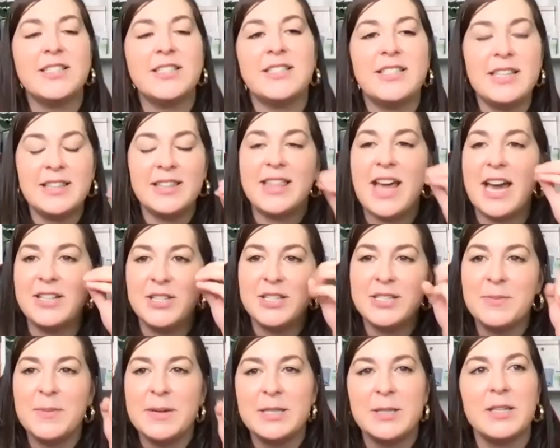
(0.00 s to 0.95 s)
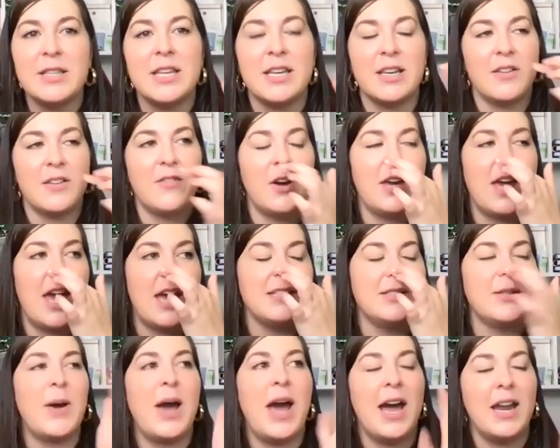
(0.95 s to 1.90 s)
see that just makes me think of, okay,
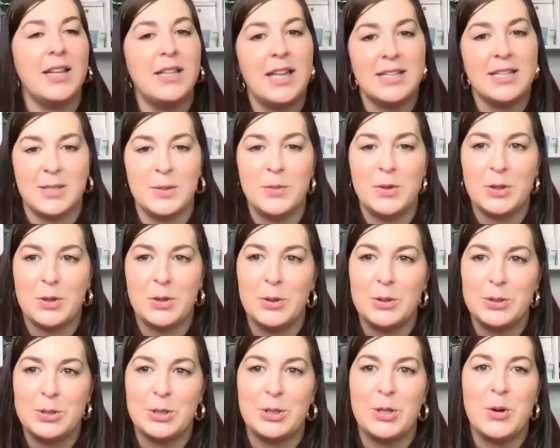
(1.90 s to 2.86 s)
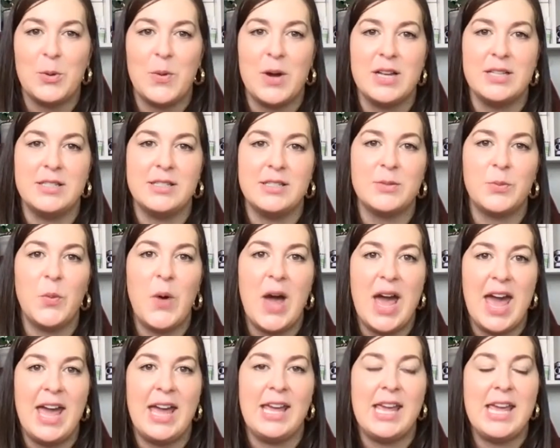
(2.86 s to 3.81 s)
so I had a lesson with Claude DeLong once
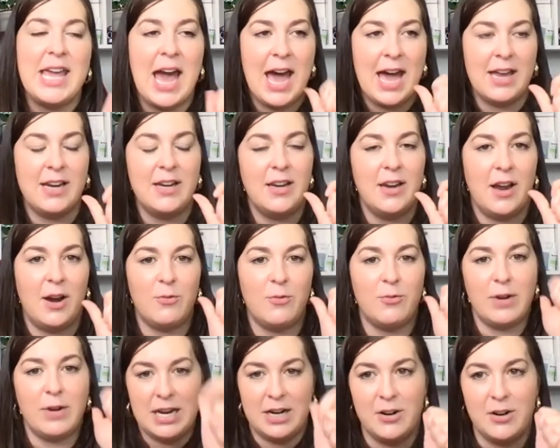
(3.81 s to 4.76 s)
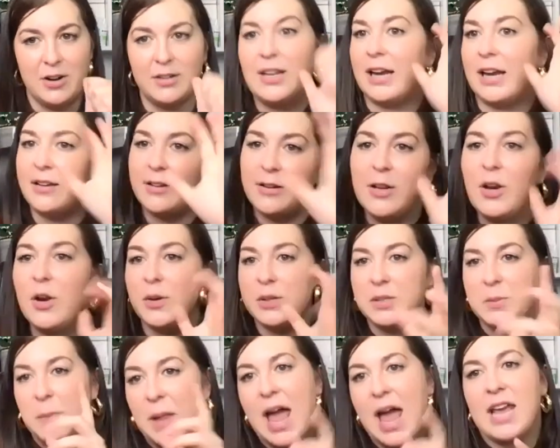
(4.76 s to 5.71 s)
where he had a read on, like,
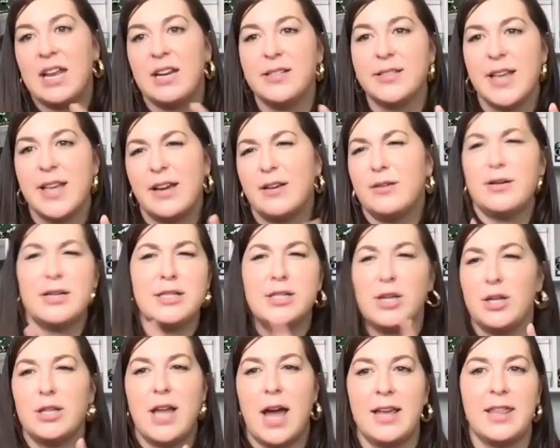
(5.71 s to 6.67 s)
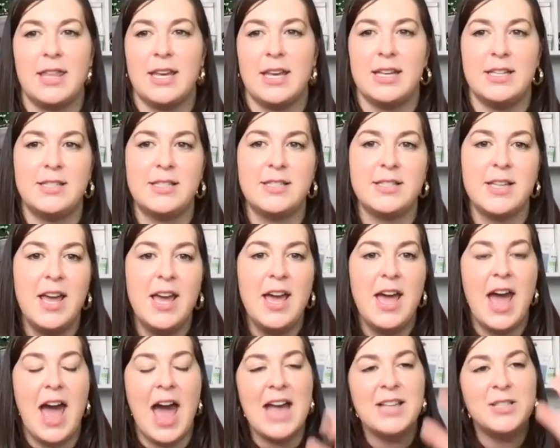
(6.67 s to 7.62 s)
he's playing and he's like, oh, I don't like this.
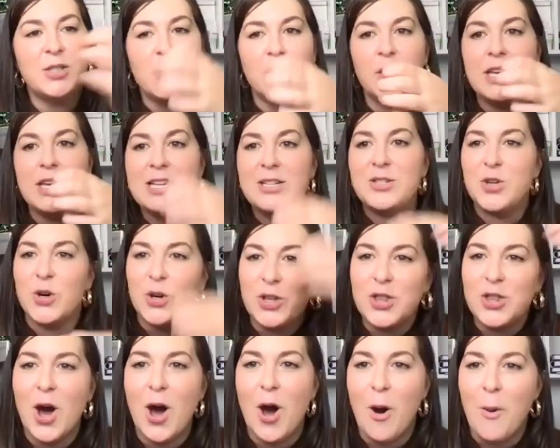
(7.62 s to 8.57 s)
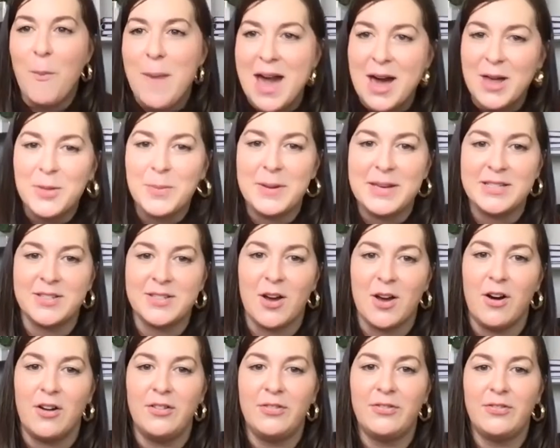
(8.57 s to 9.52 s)
And so he took the whole mouthpiece
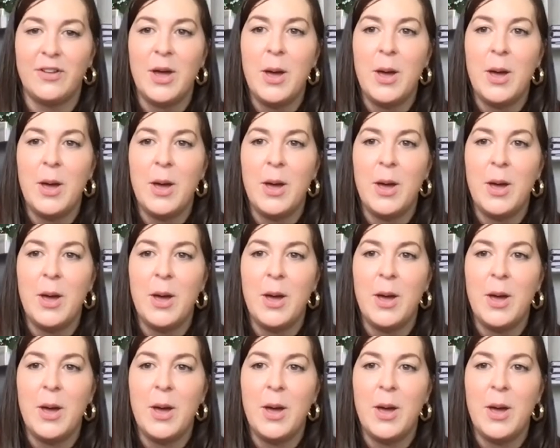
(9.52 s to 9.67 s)
off,